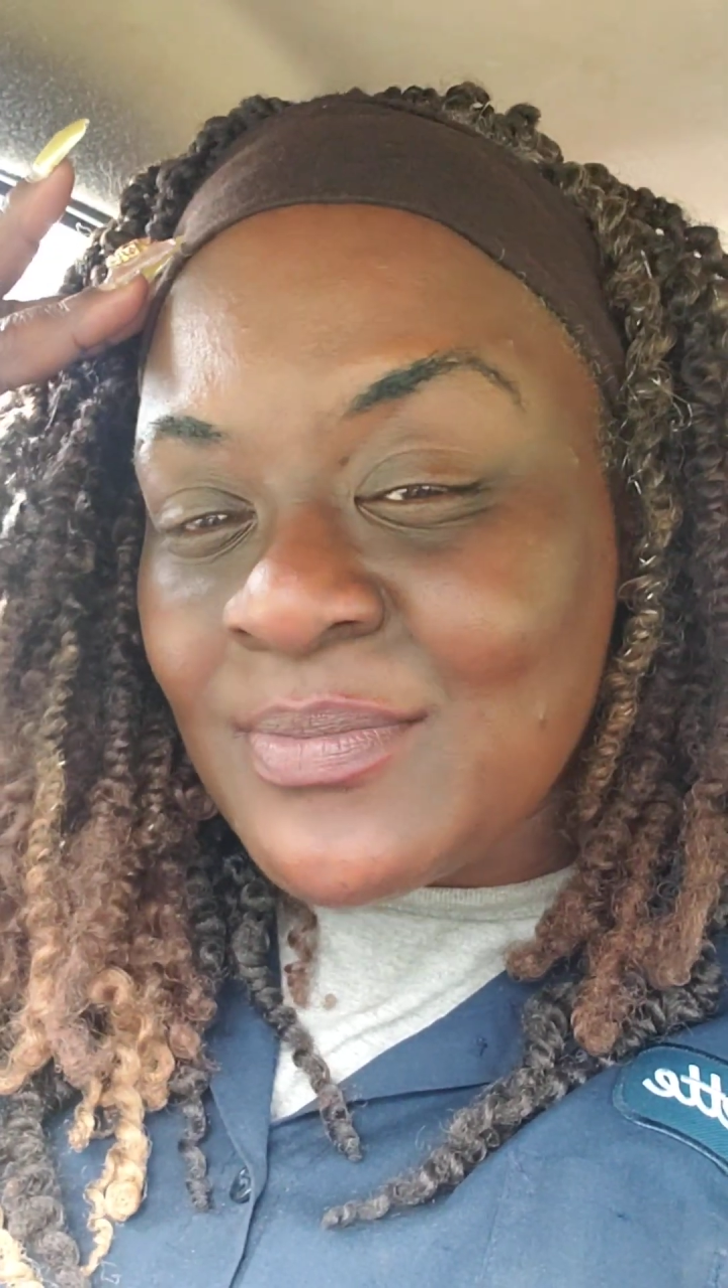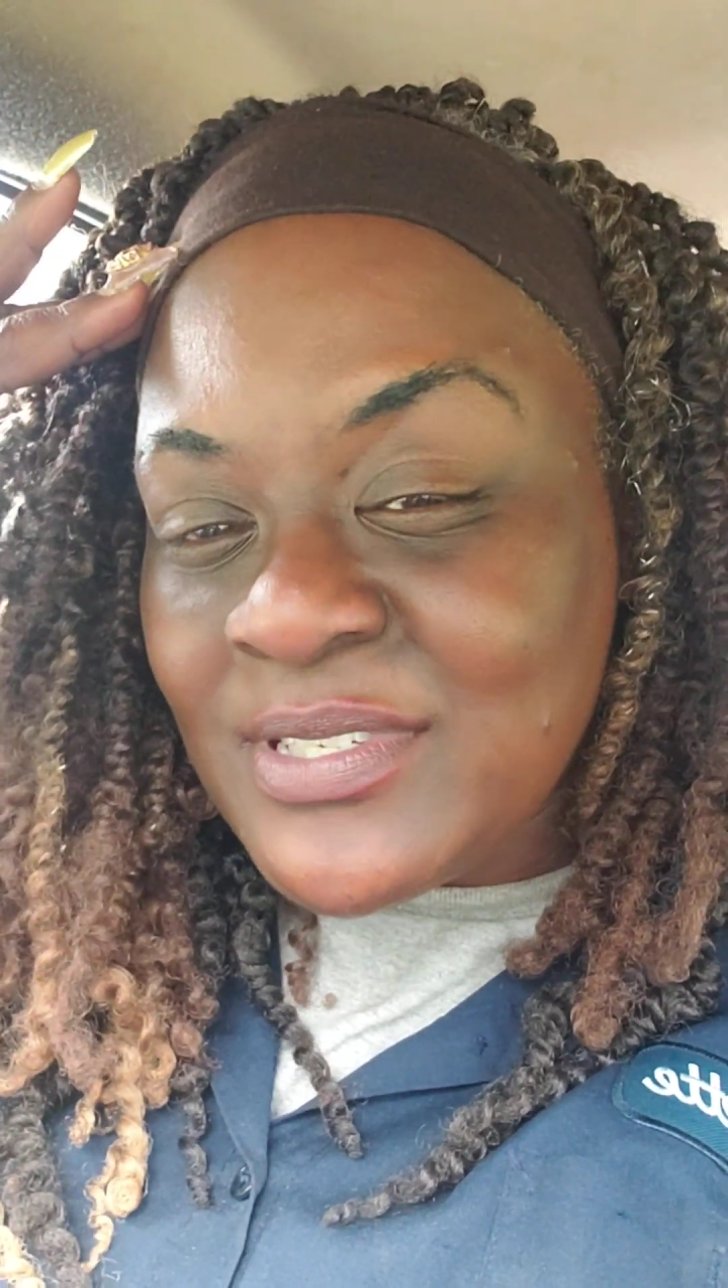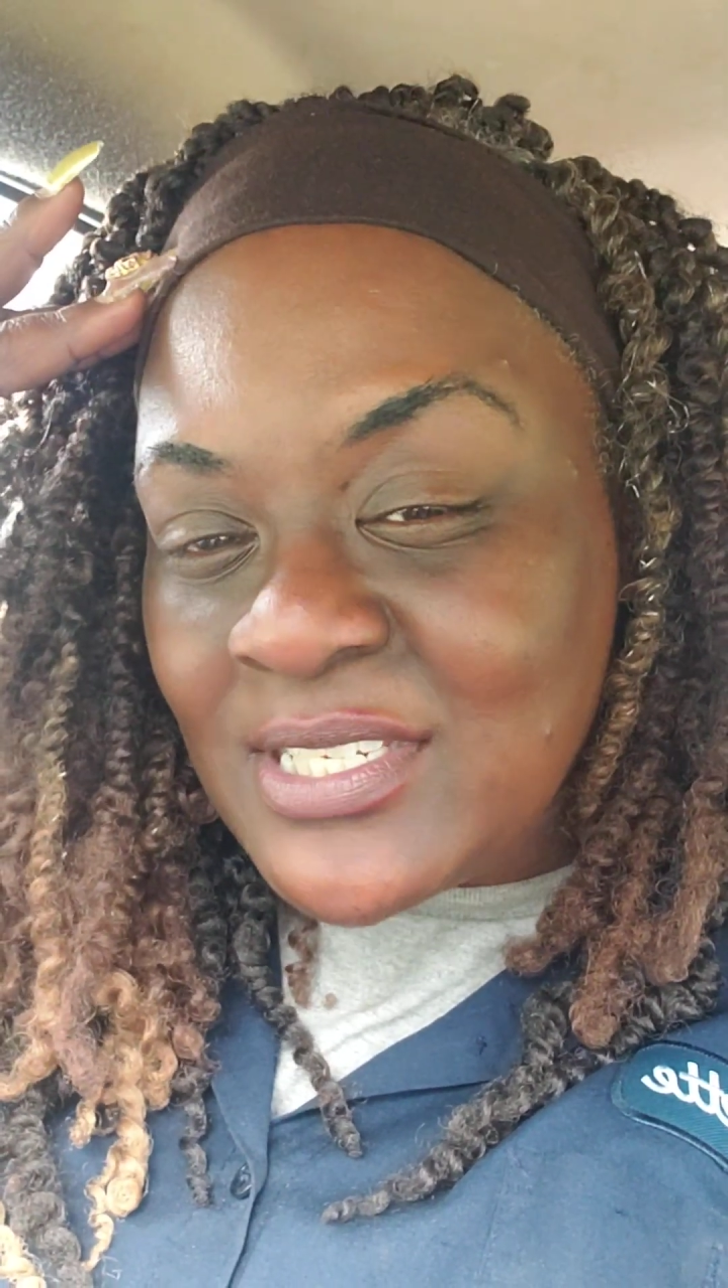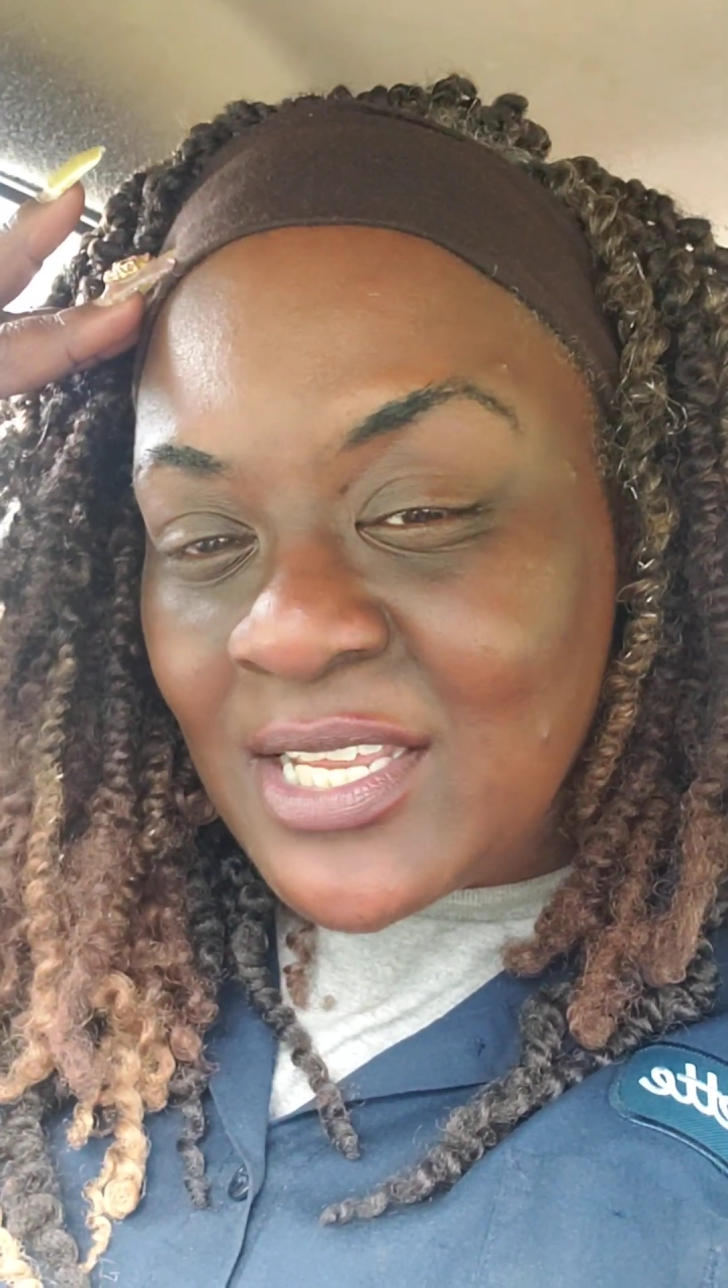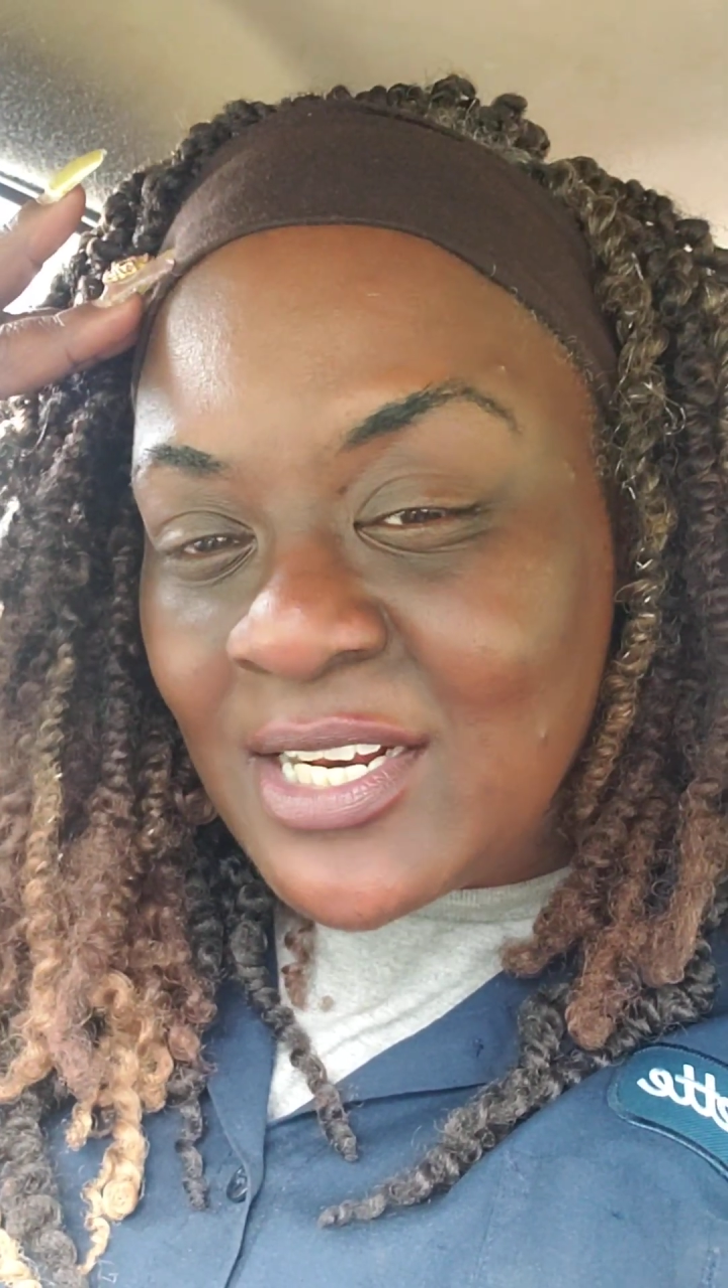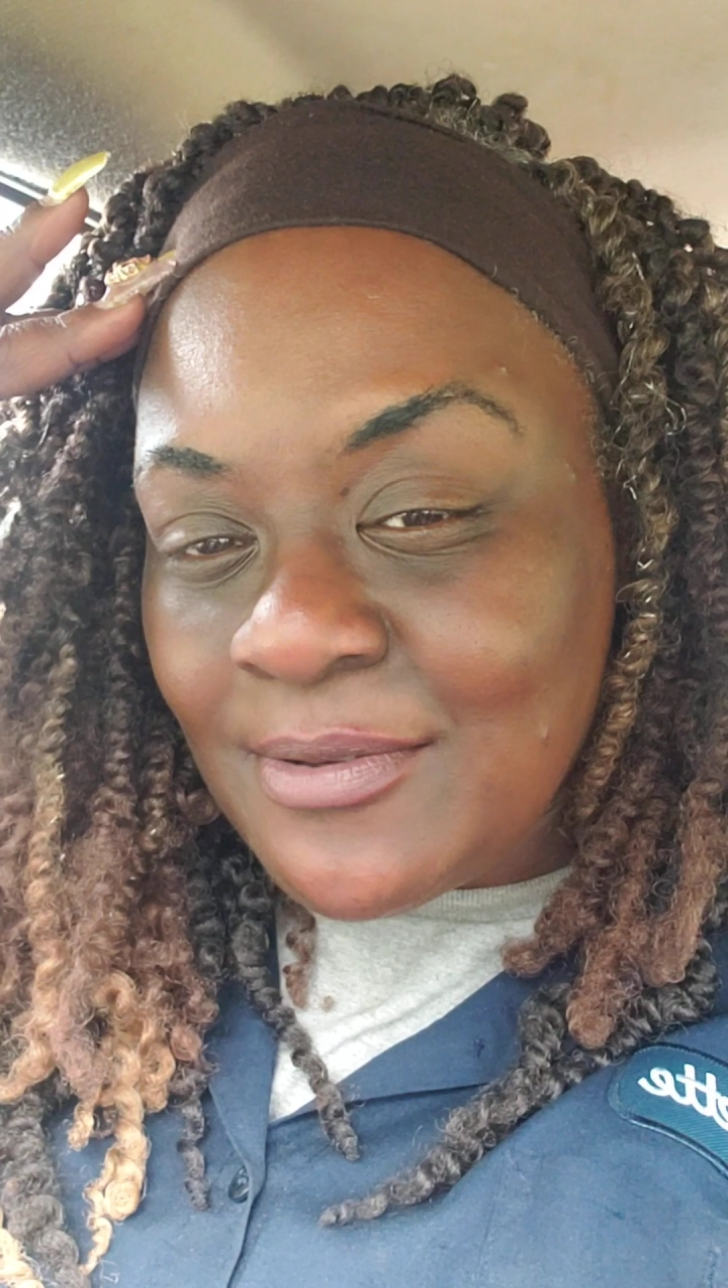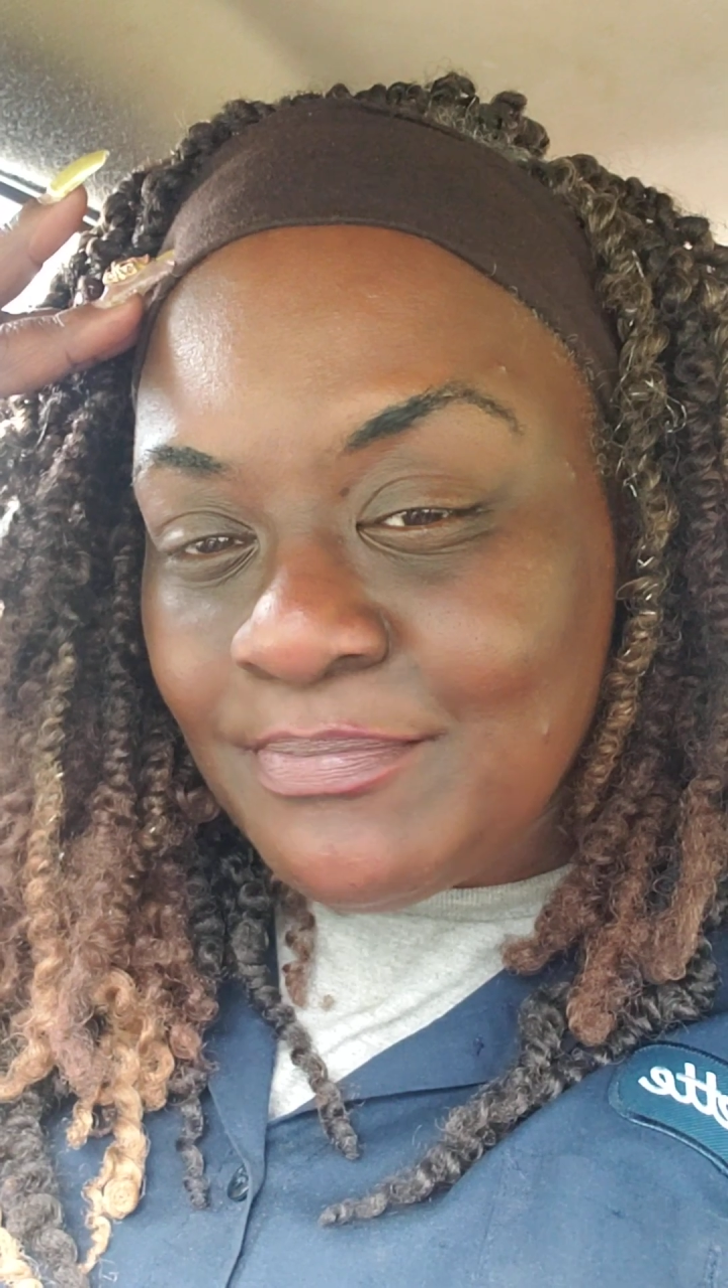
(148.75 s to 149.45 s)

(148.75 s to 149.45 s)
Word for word: upset.